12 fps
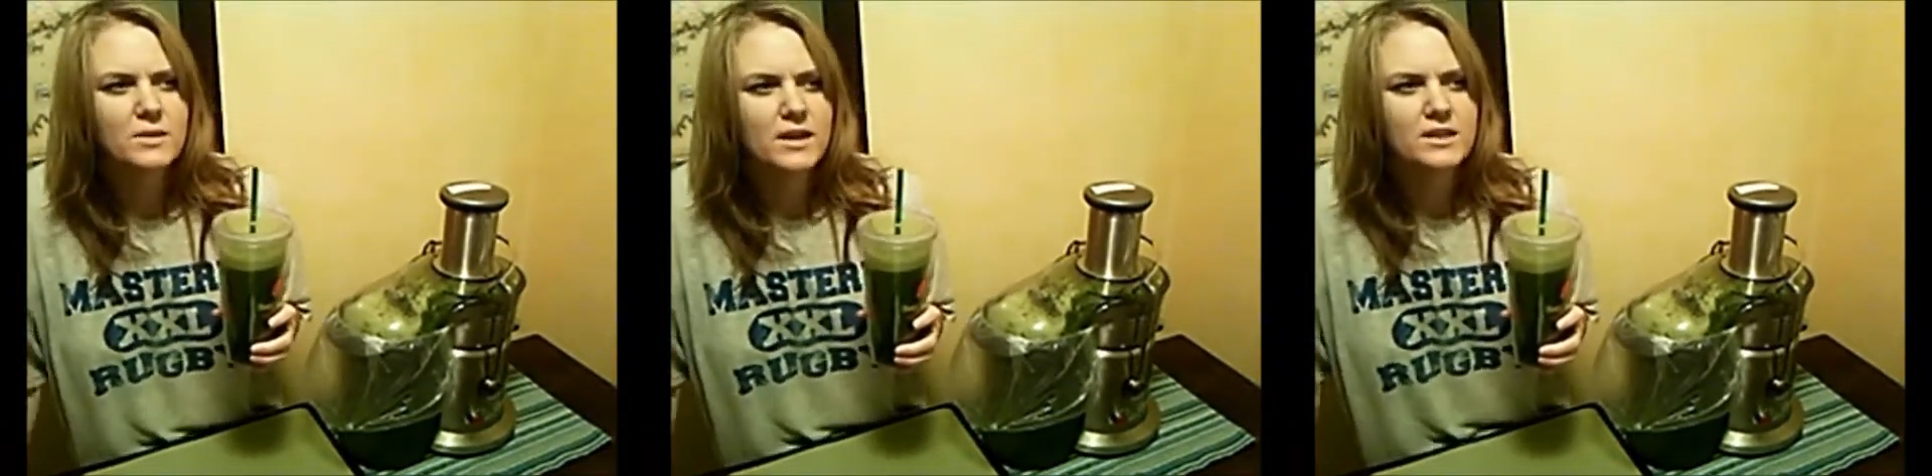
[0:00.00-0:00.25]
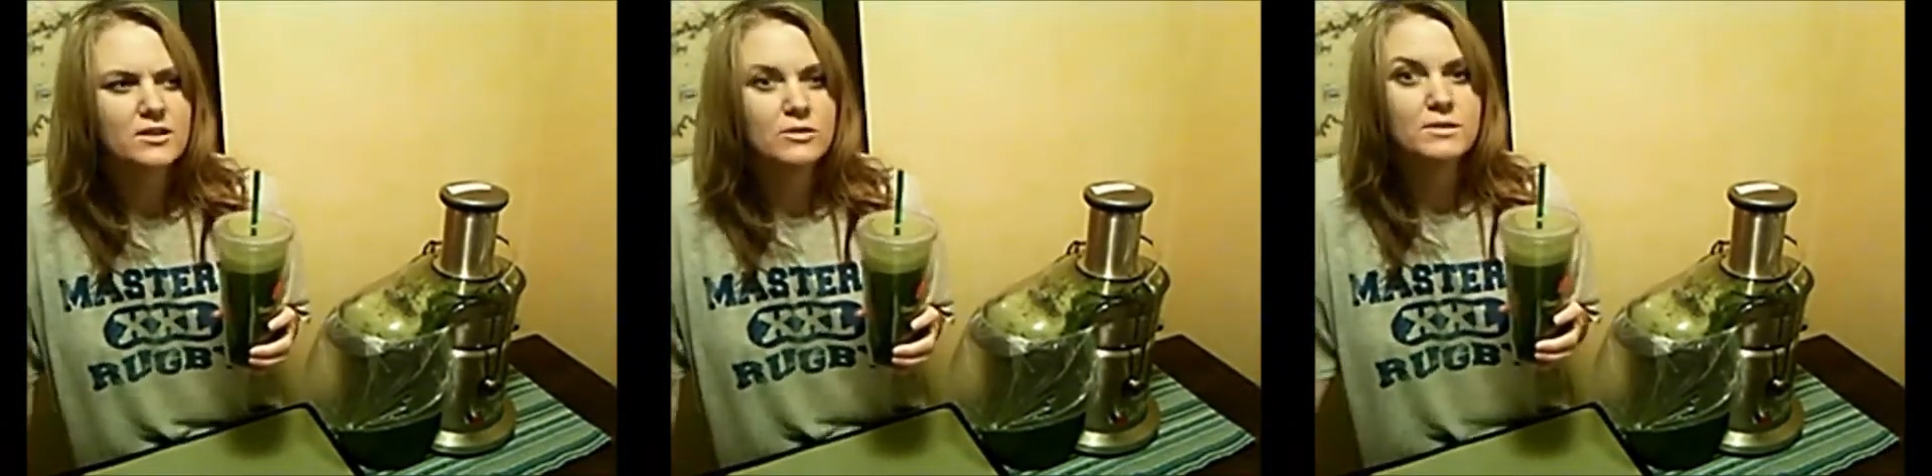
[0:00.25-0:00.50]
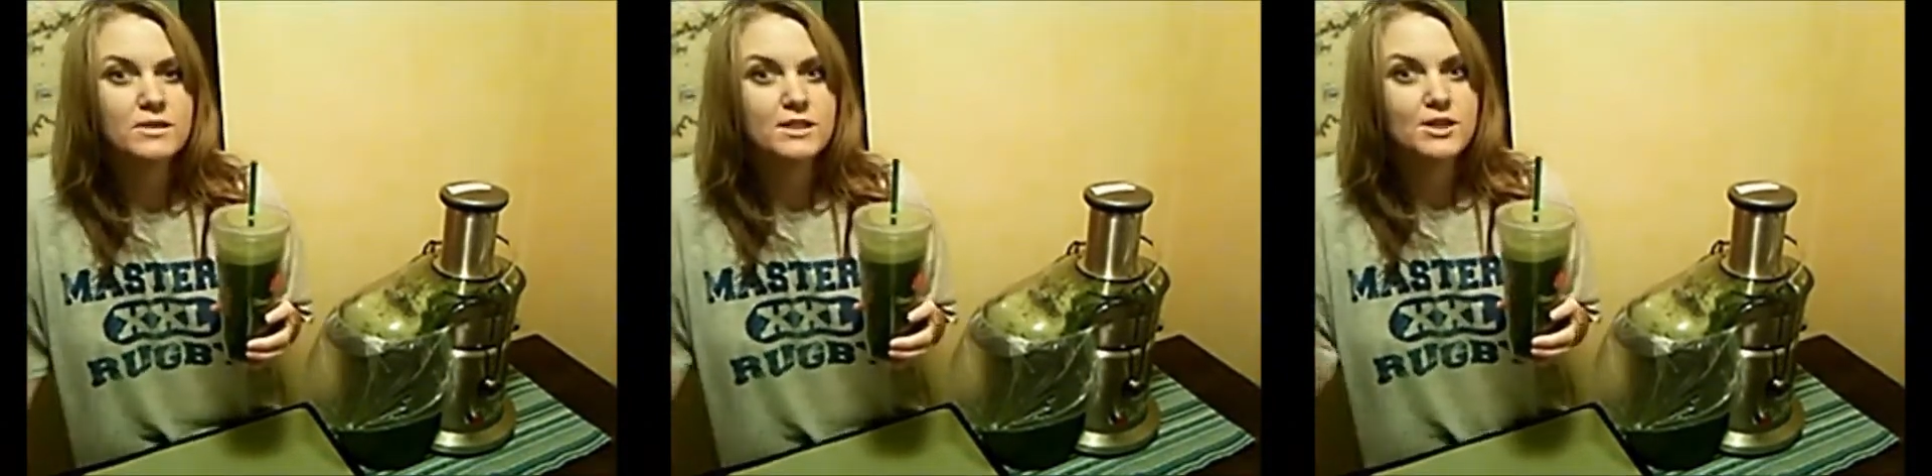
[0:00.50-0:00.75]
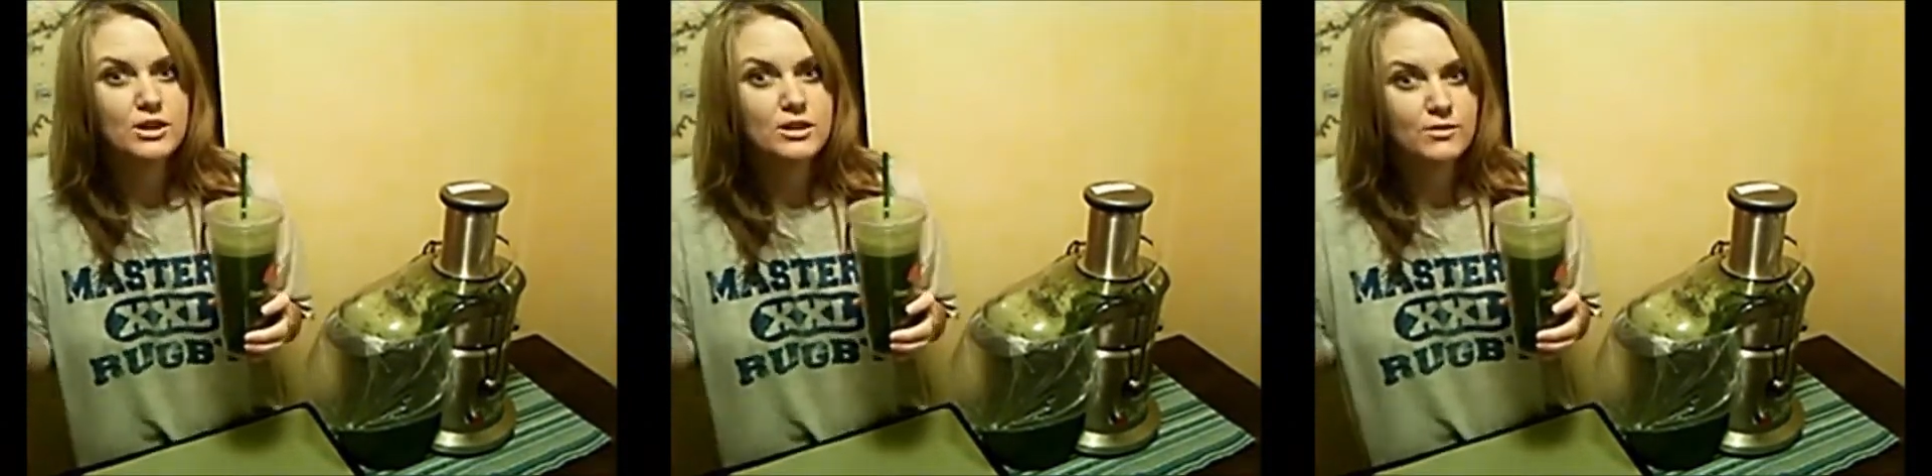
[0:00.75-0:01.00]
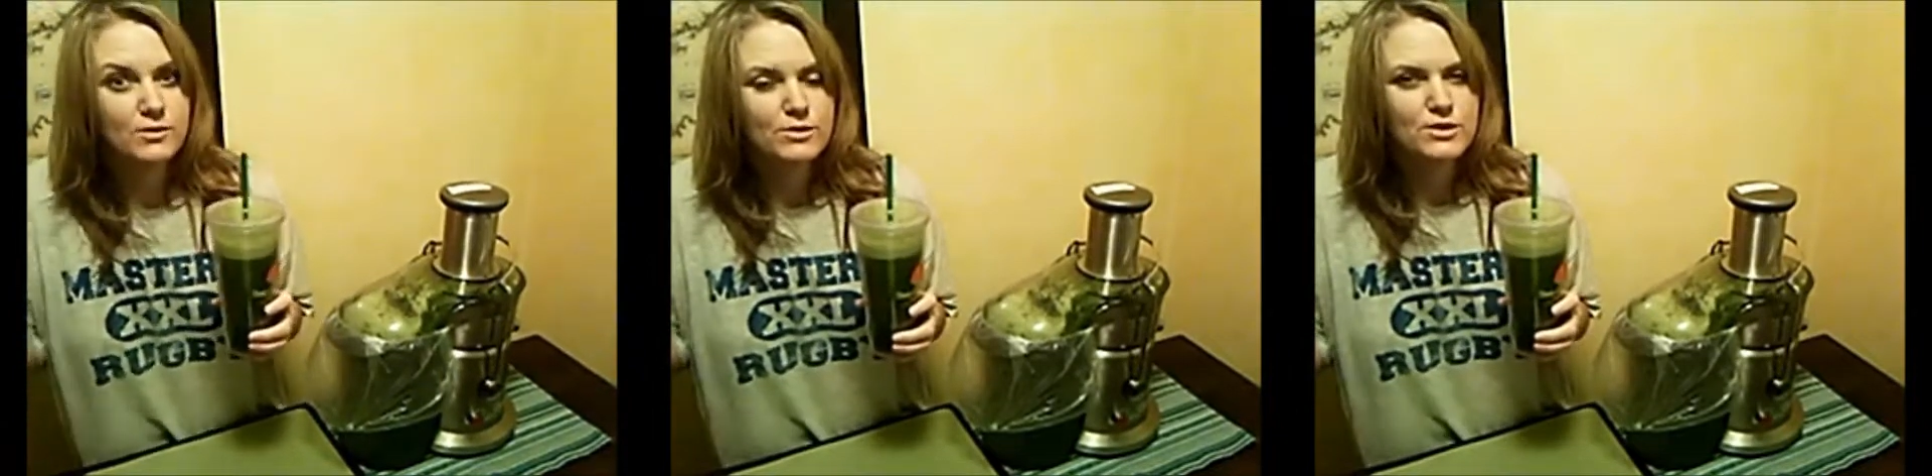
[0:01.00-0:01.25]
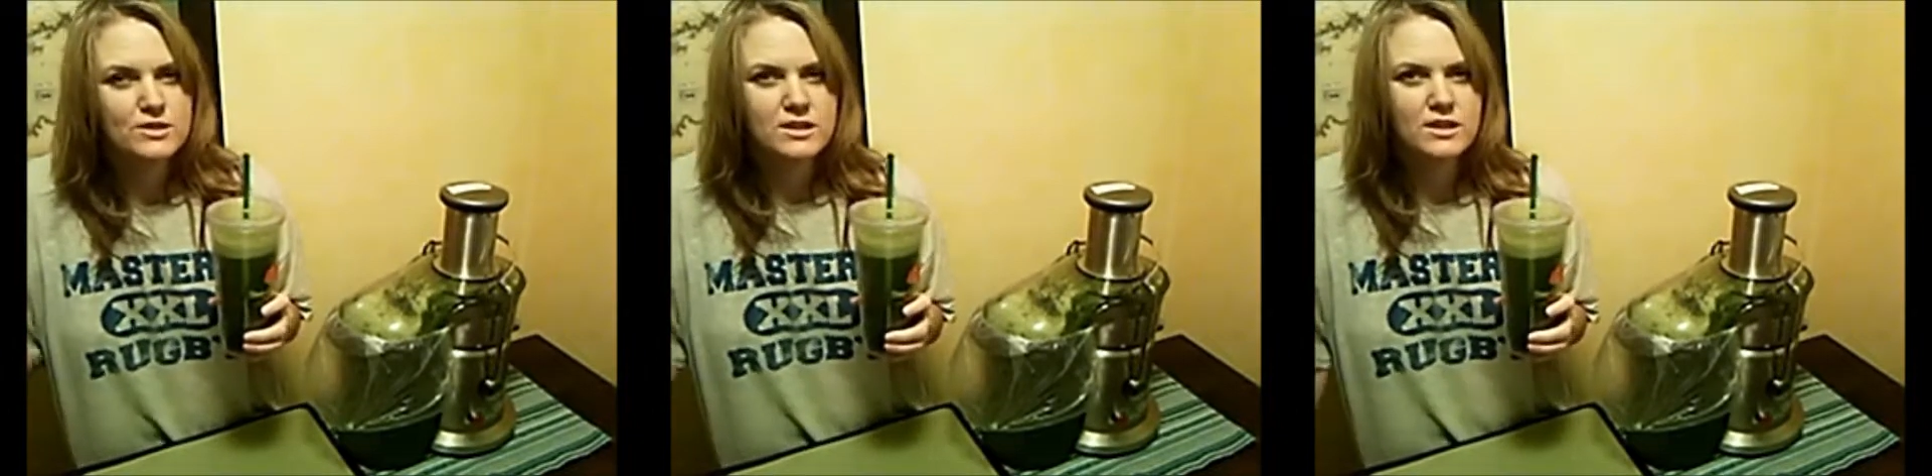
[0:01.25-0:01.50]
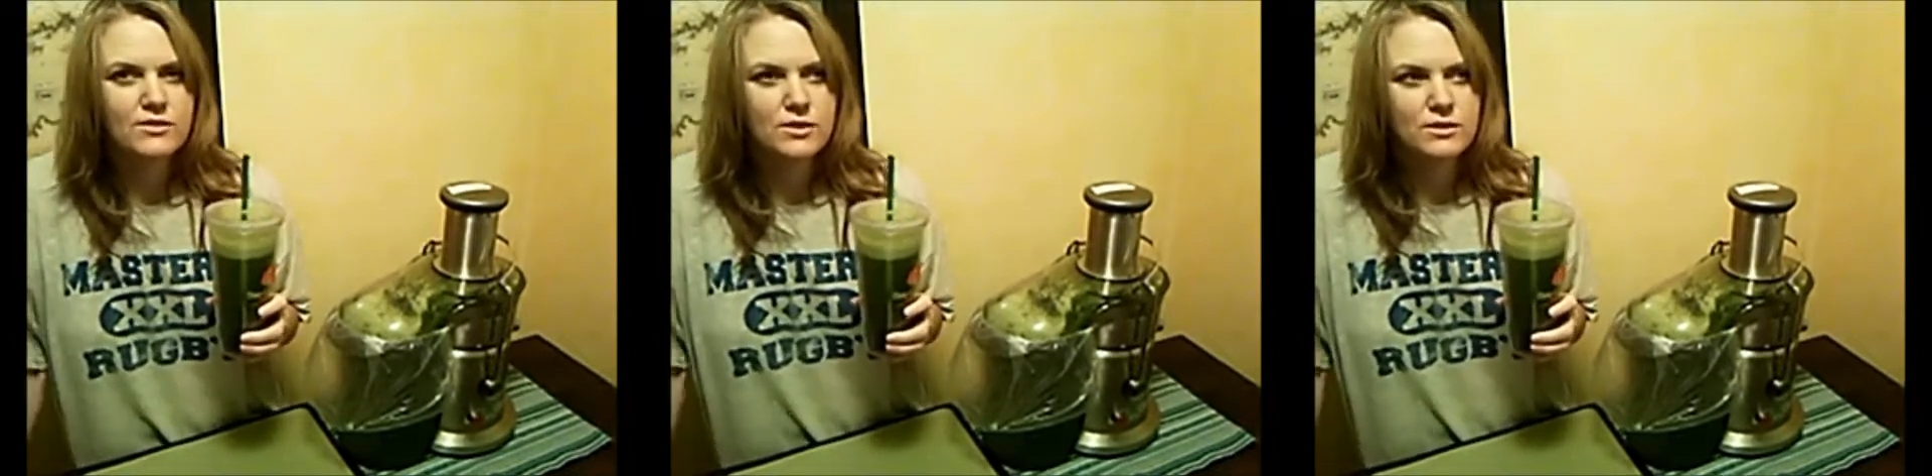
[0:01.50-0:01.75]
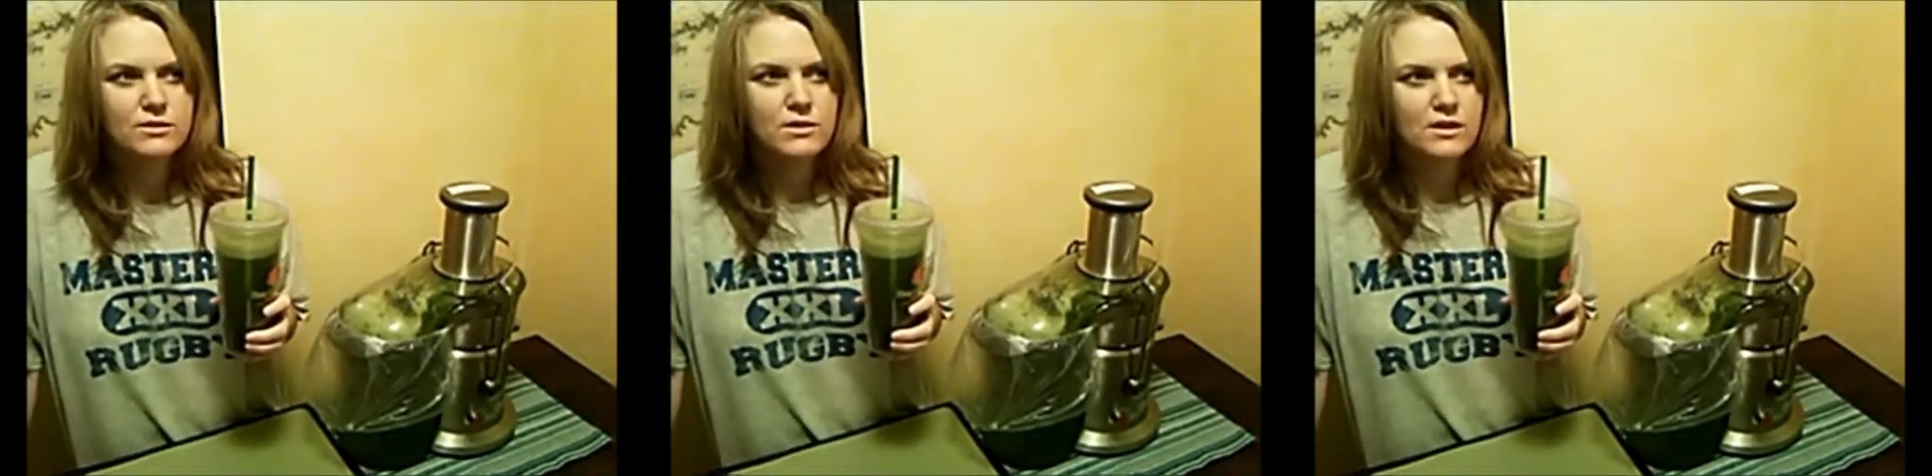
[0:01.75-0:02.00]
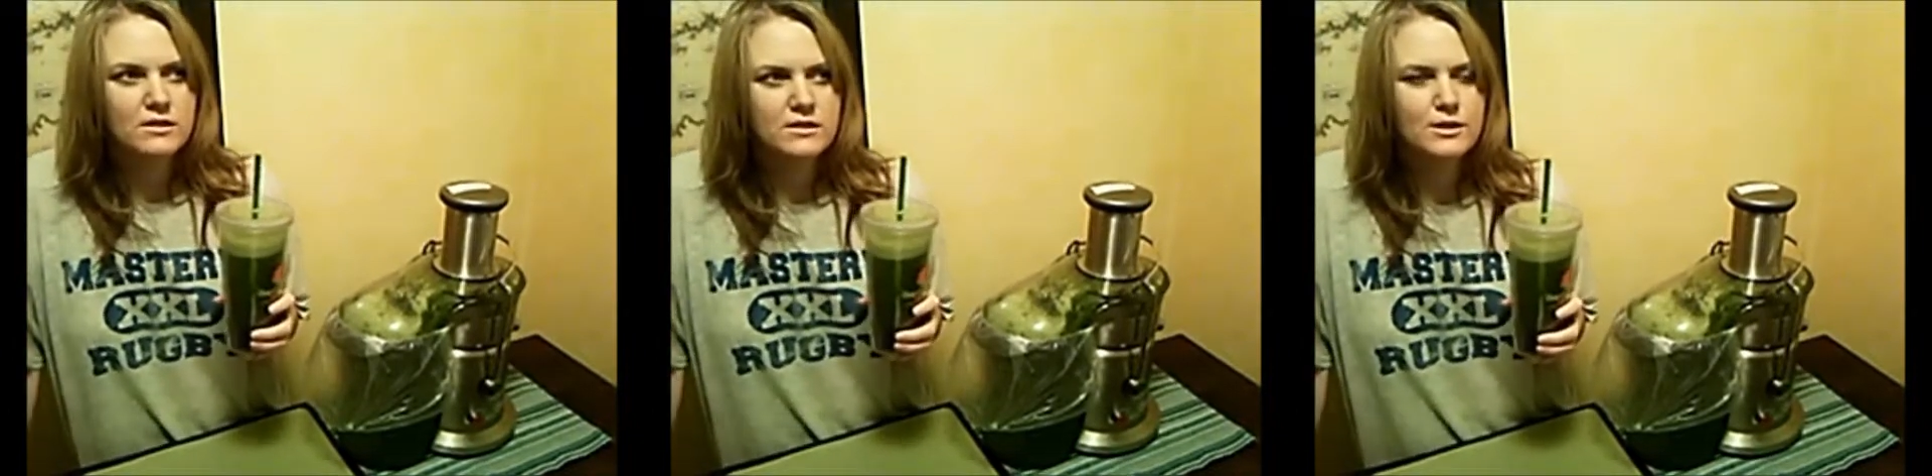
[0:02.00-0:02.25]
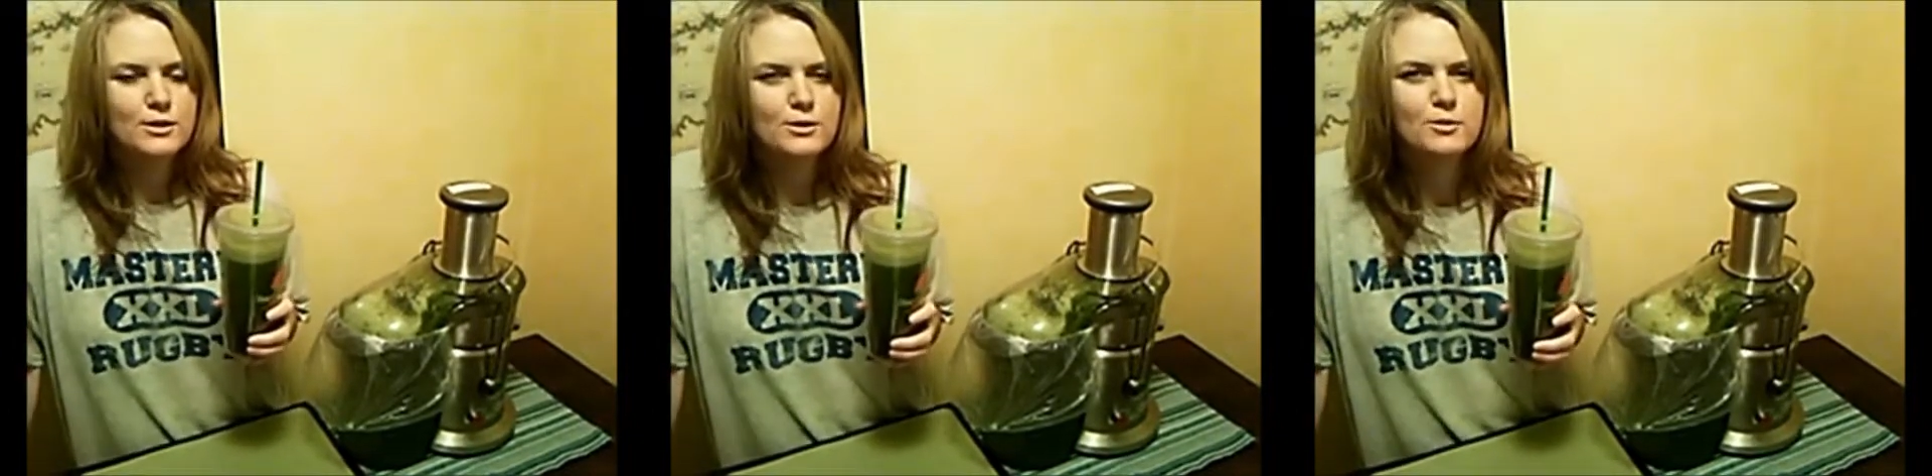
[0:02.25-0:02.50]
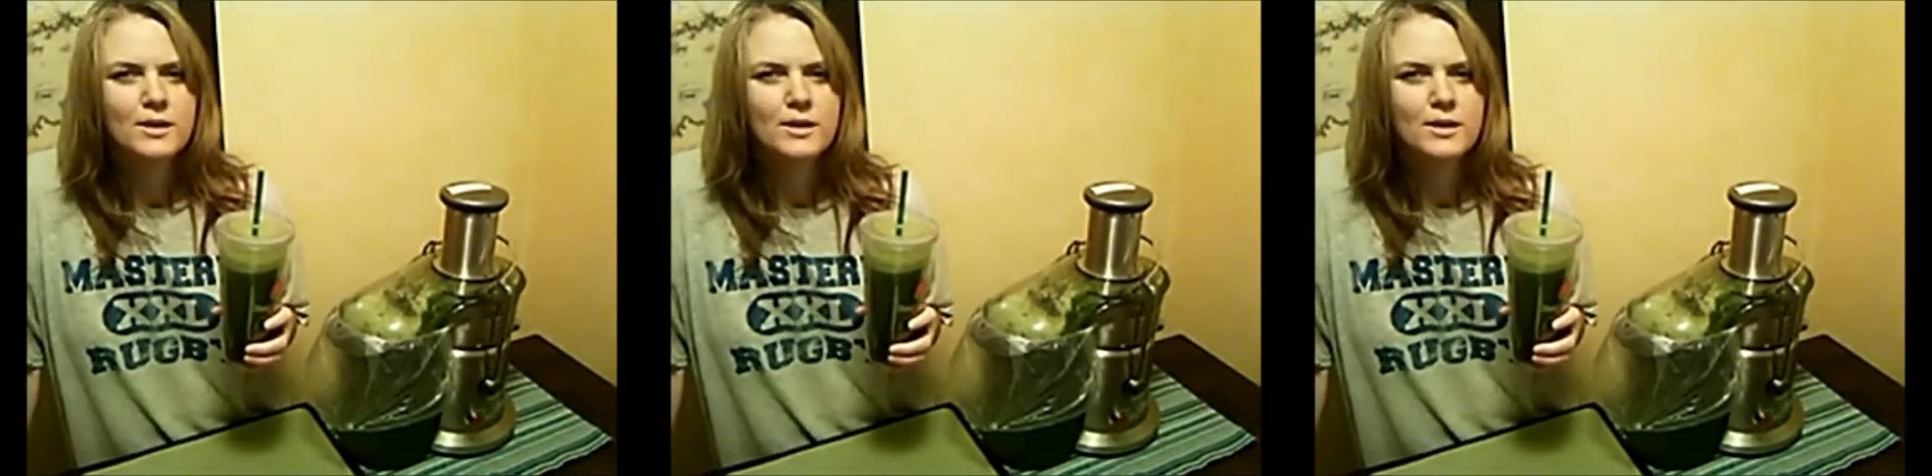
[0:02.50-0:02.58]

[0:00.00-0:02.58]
and don't be deterred from juicing if you are new,